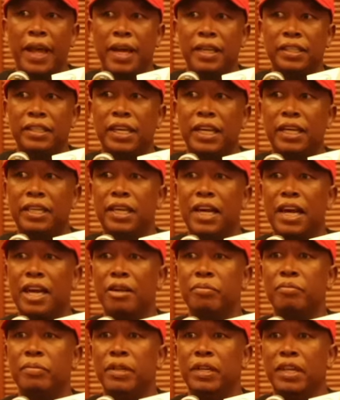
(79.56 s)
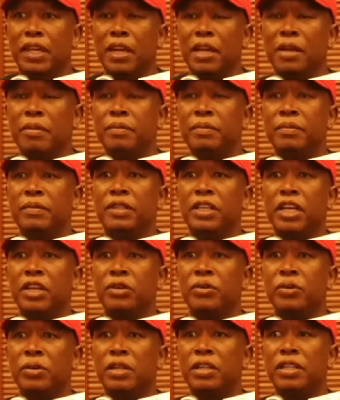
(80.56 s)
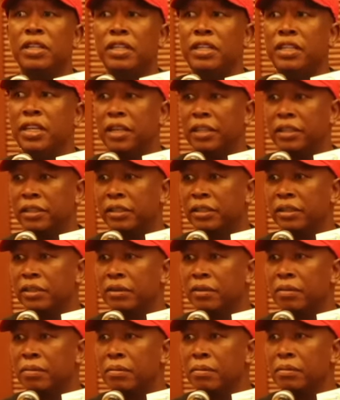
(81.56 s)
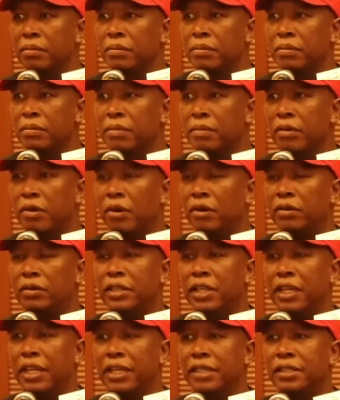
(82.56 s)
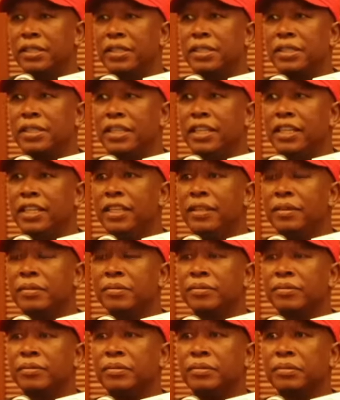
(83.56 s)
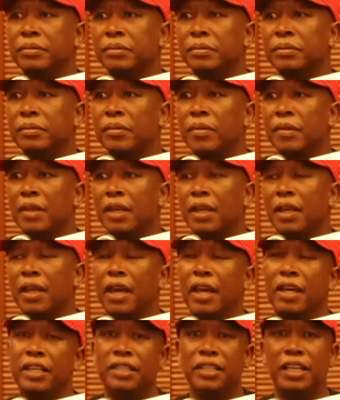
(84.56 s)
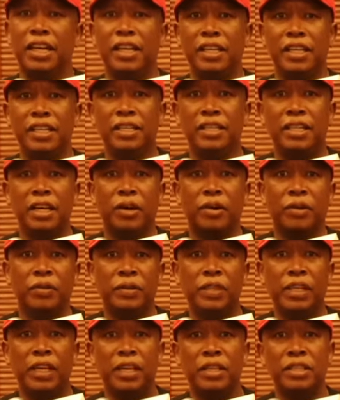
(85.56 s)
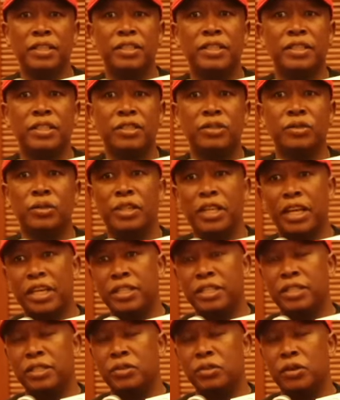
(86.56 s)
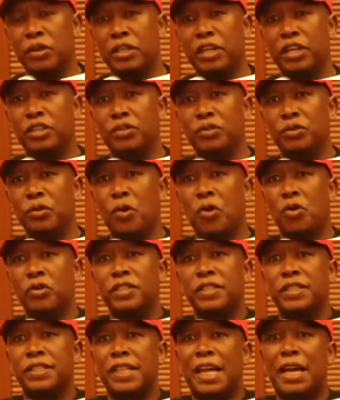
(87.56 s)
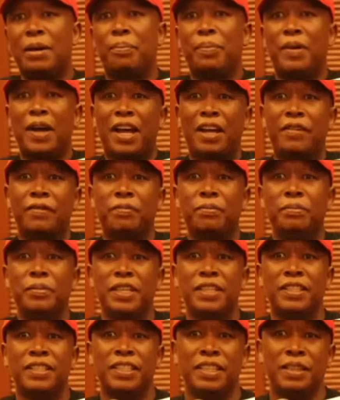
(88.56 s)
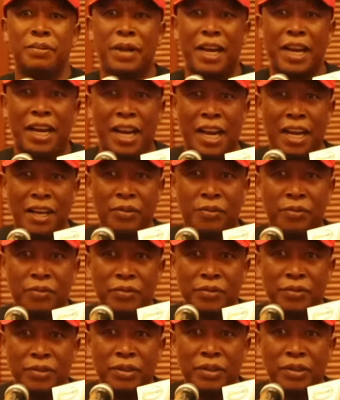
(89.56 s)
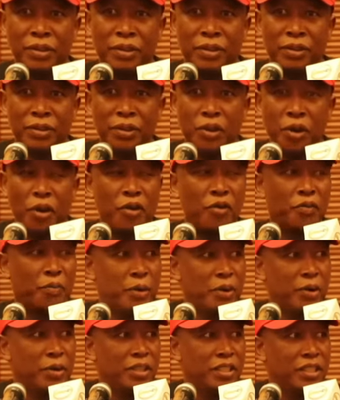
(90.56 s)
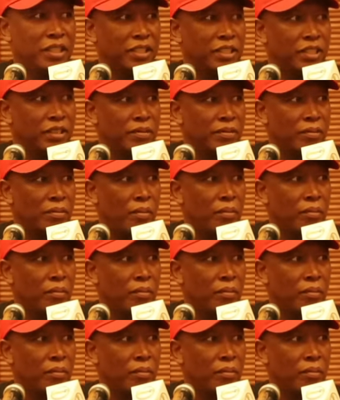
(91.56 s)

And then I became the youth leader of the ANC and a leader of the ANC. So there's no, there's no step I've missed in my life of politics.